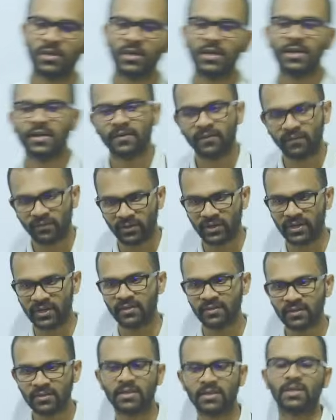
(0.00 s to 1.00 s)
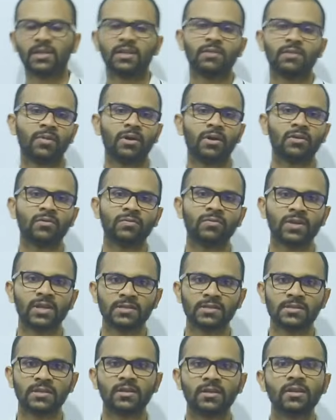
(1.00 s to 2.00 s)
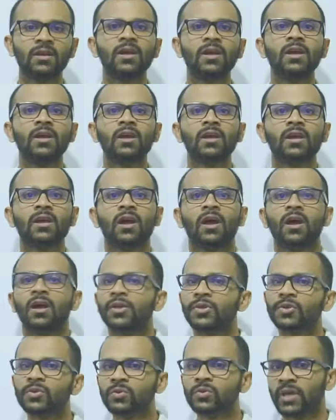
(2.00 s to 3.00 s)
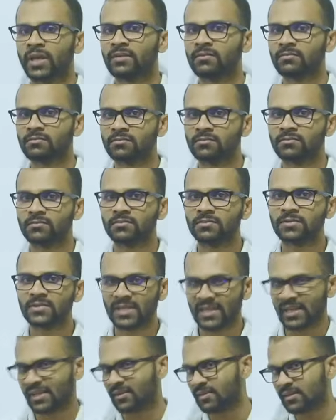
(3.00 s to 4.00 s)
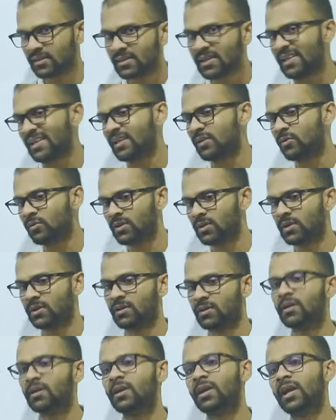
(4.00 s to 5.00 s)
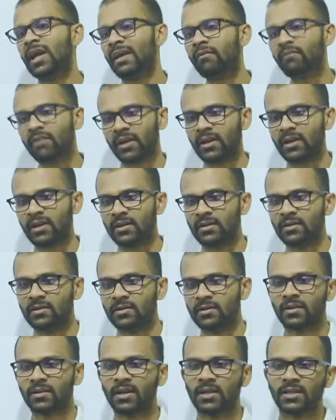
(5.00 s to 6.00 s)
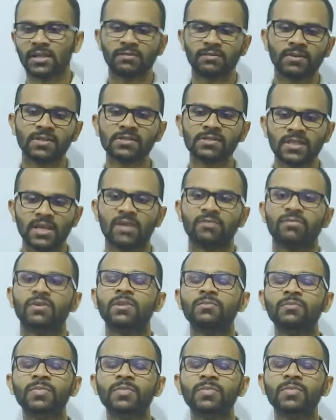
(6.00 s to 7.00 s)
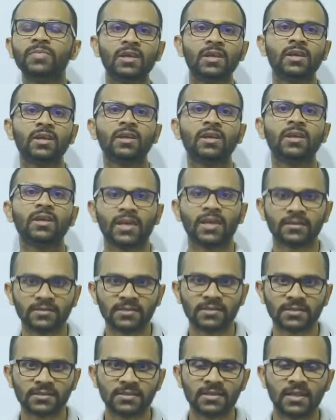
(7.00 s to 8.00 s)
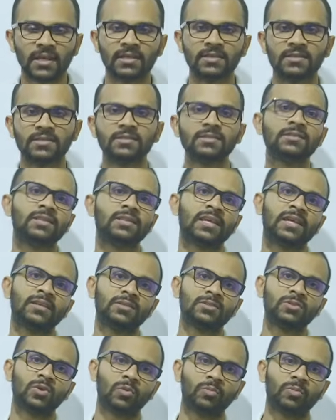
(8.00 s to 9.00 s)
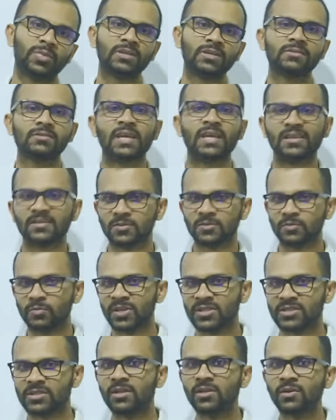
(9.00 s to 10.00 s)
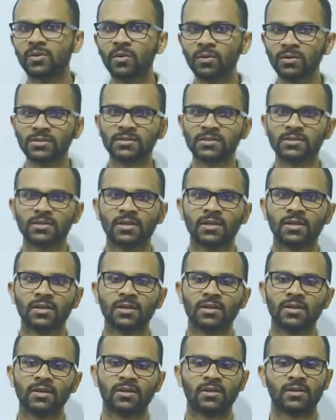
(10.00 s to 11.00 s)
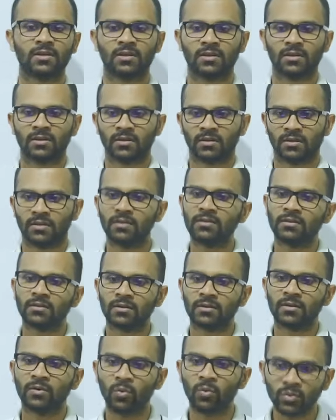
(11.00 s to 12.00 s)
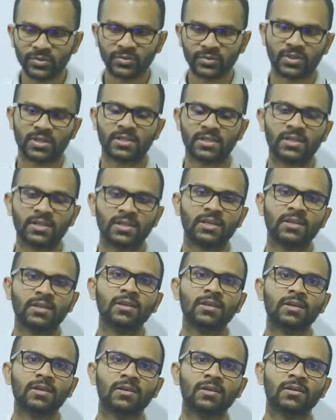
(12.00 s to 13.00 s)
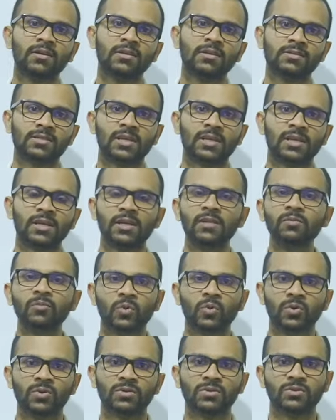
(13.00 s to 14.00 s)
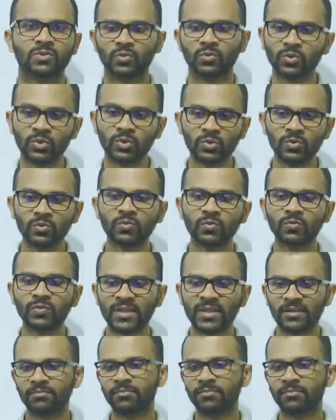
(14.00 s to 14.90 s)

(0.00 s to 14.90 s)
read the theory part of a lesson, you can take the theory note and read it. Otherwise, there will be exercises and topics and special notes all together in a single book. So you won't